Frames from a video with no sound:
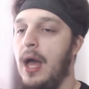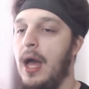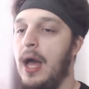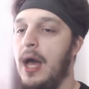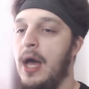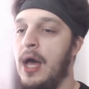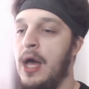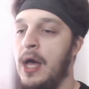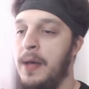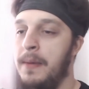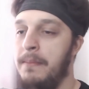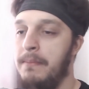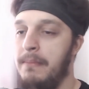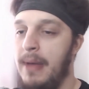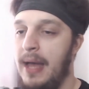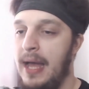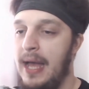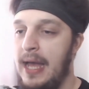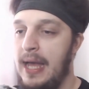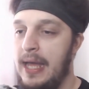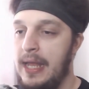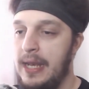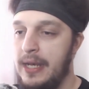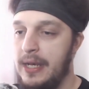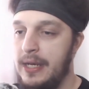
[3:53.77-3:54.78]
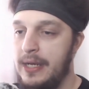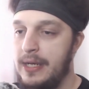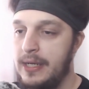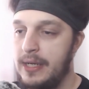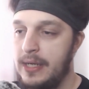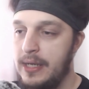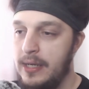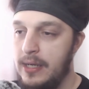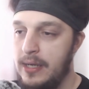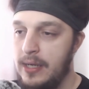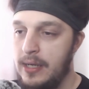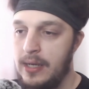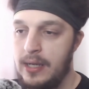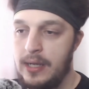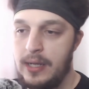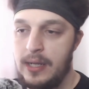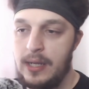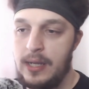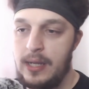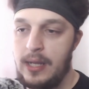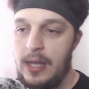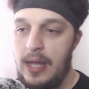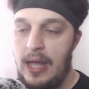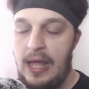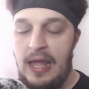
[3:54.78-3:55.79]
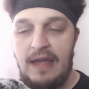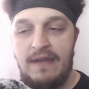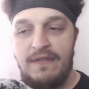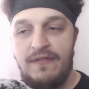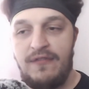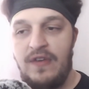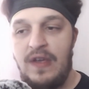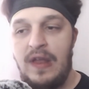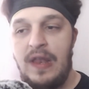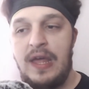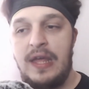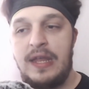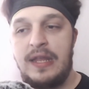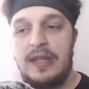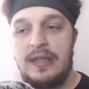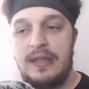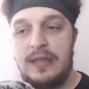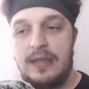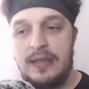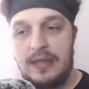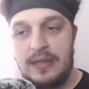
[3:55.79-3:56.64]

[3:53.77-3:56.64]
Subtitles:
And I feel like